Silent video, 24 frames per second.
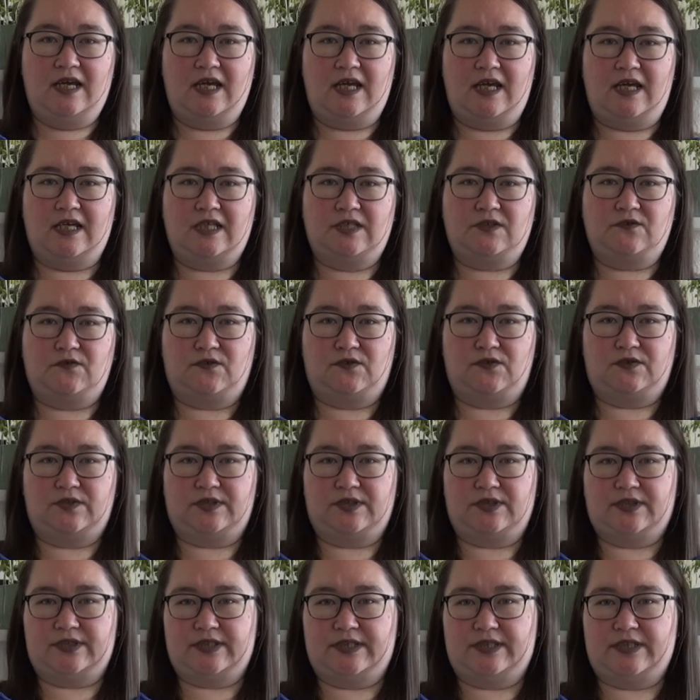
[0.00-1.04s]
is
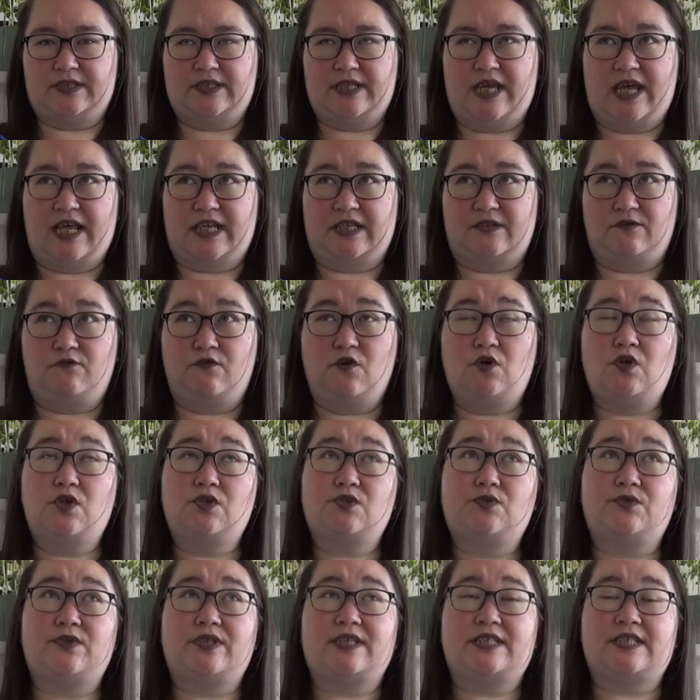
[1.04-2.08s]
400, uh,
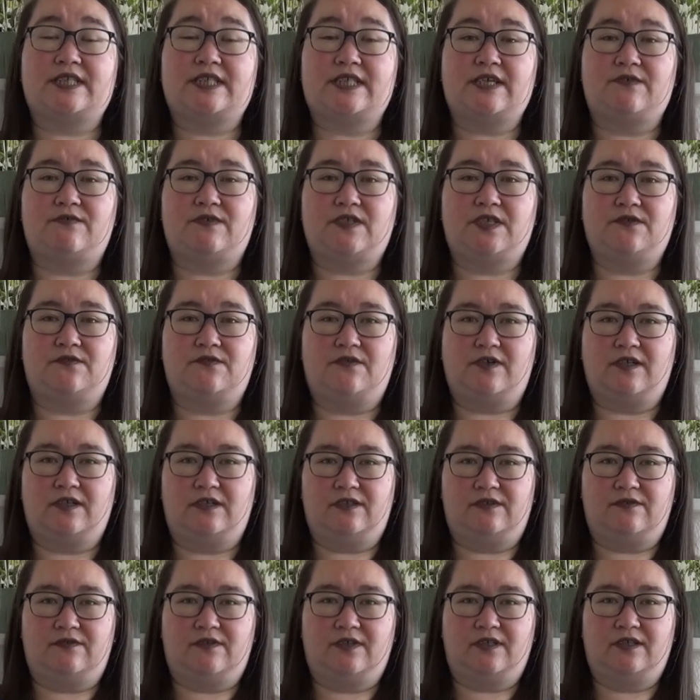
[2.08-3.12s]

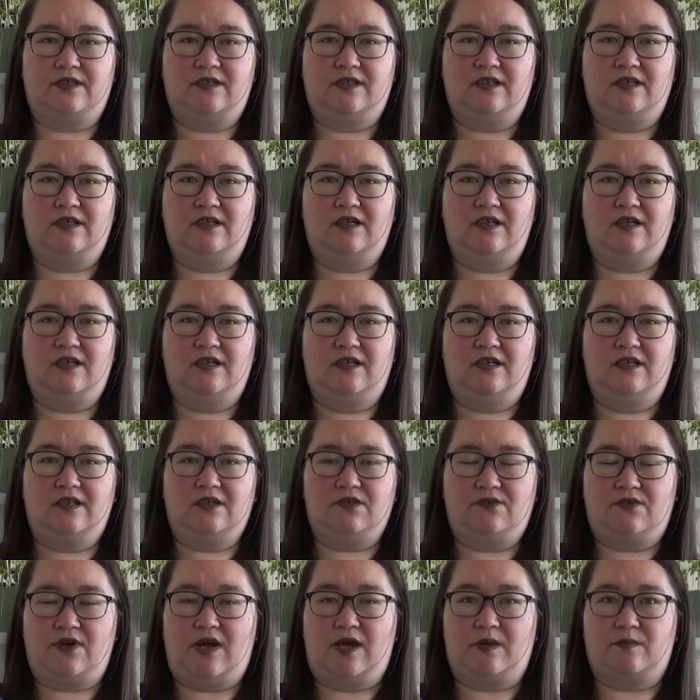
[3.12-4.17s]
475
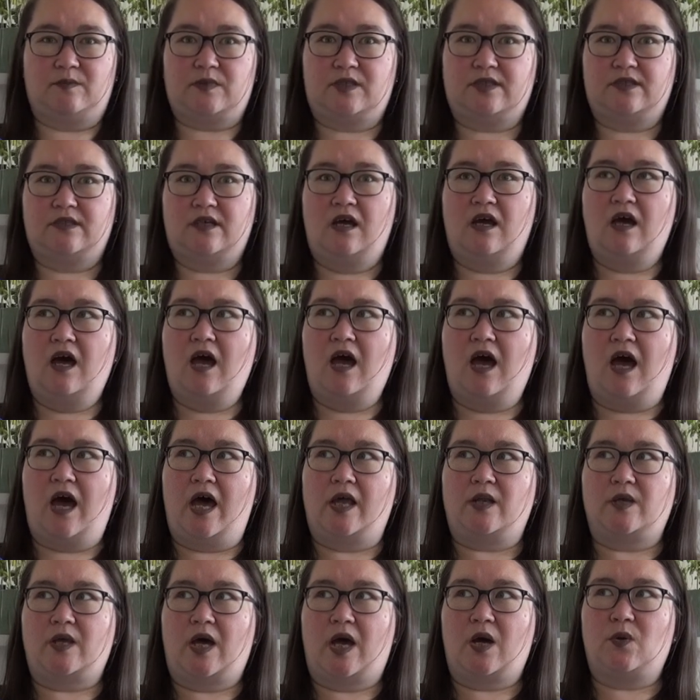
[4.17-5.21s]
grams
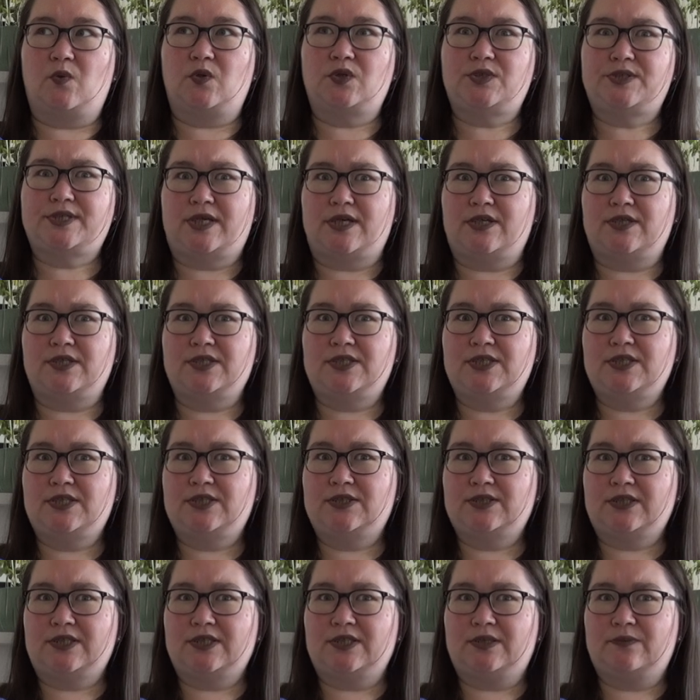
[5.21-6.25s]
and I was going to
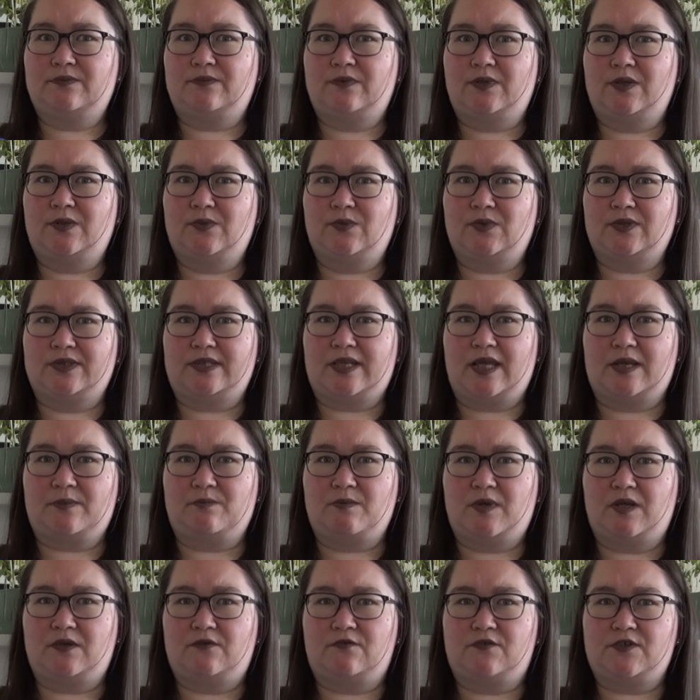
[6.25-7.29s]
look up what that
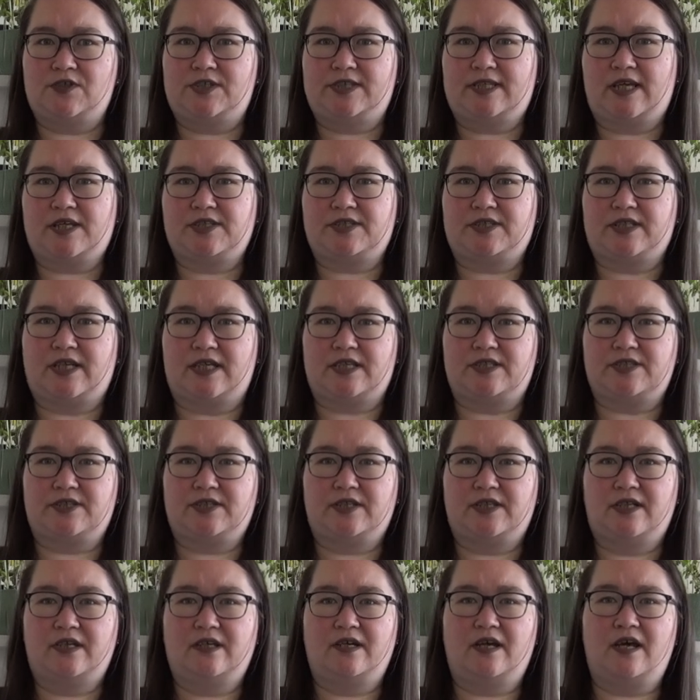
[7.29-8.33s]
meant for Stash Dash,
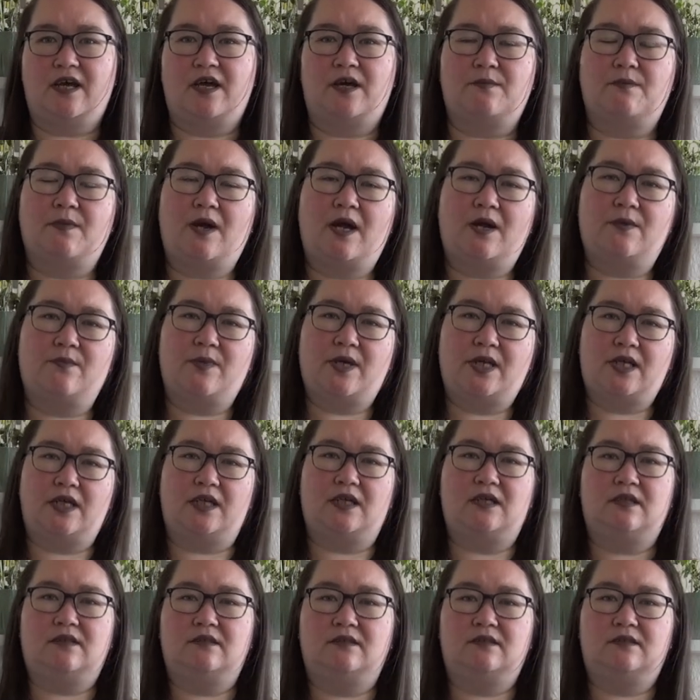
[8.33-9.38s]
um, how
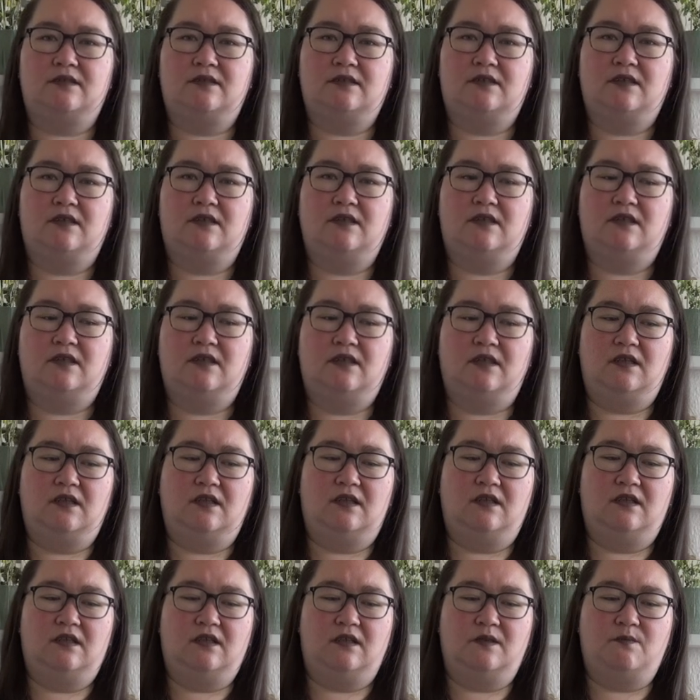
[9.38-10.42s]
many
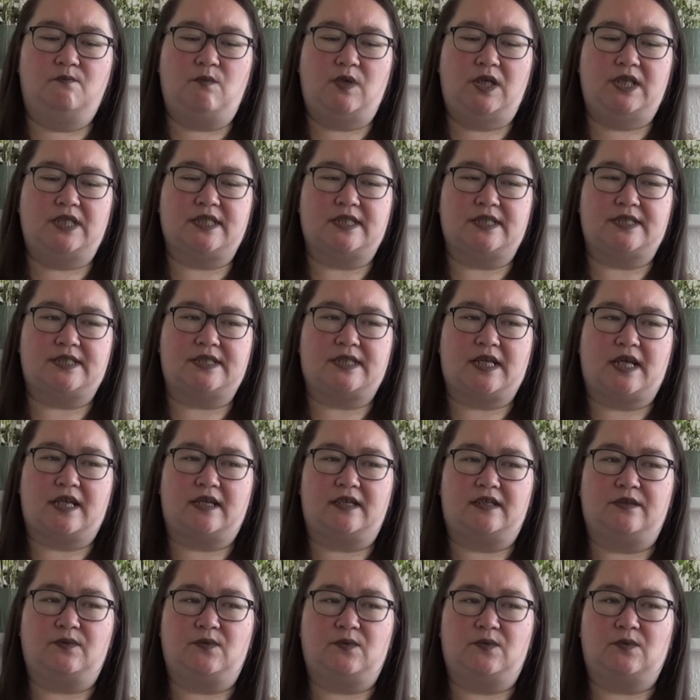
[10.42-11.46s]
meters
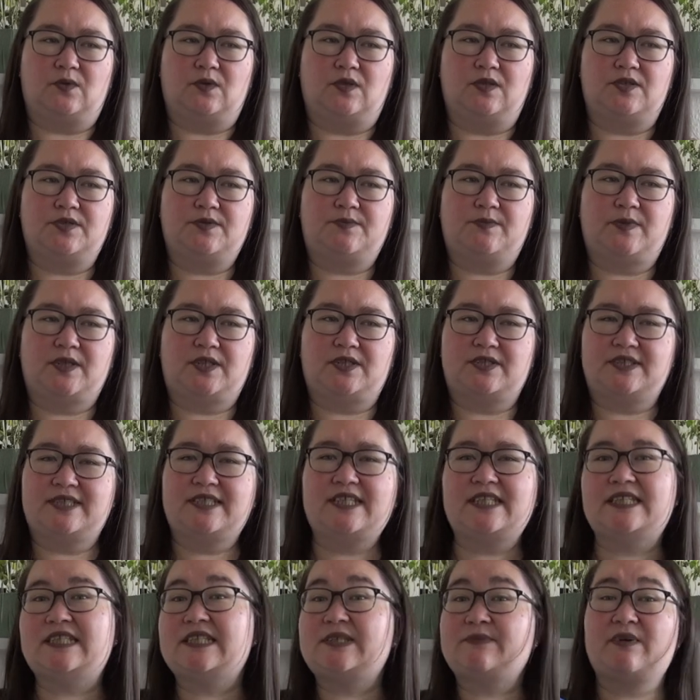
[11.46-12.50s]
that was, because
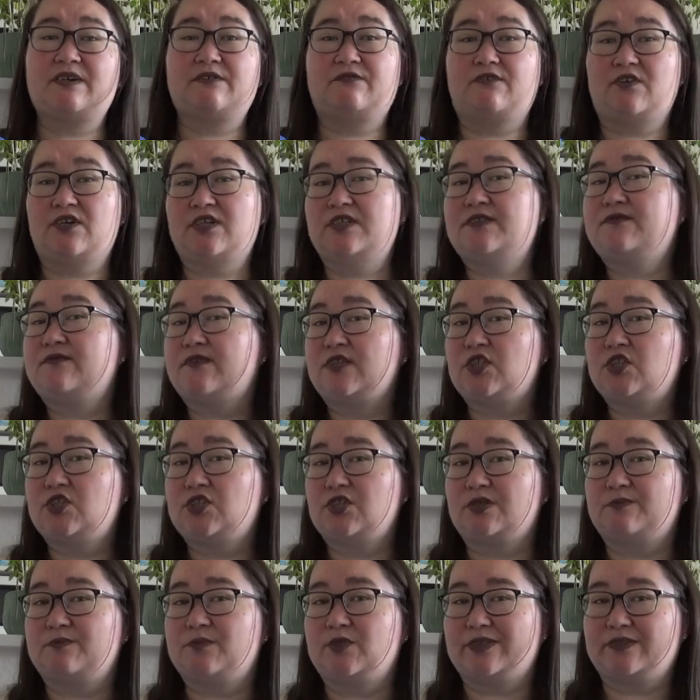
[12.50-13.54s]
this is my first finished
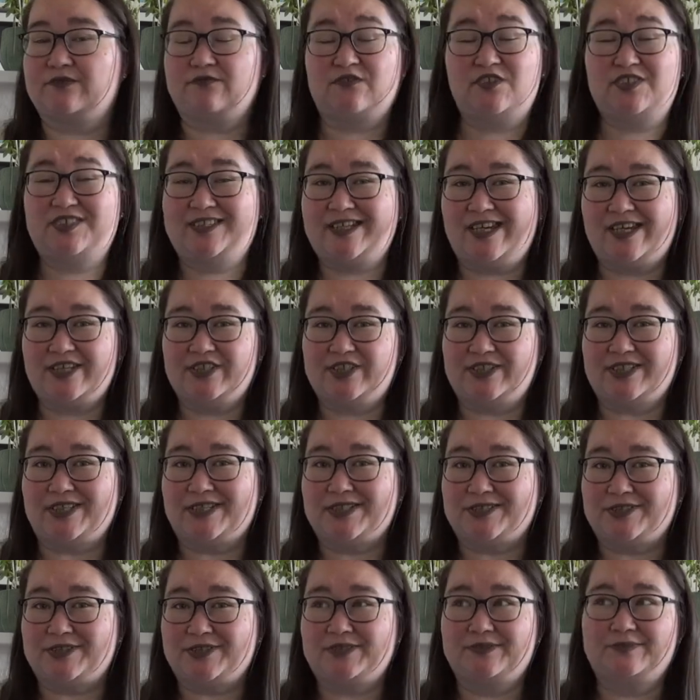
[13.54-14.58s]
object for Stash
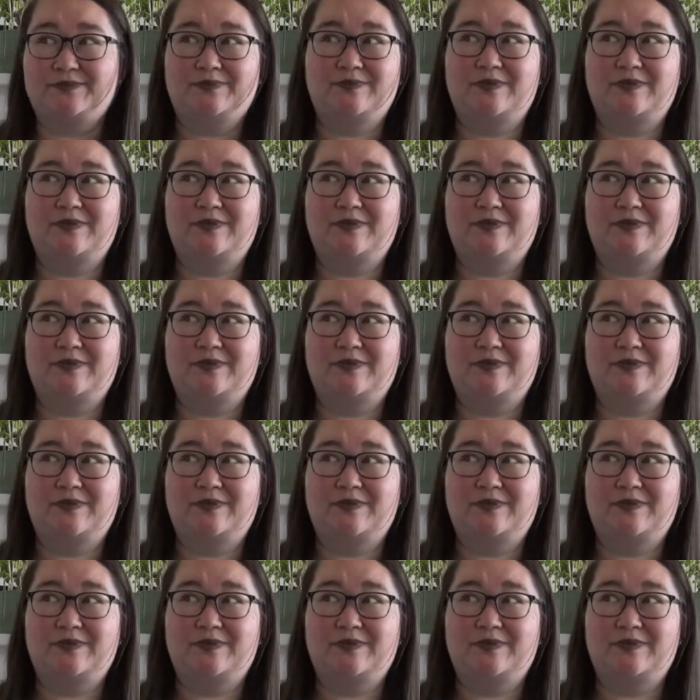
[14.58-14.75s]
Dash.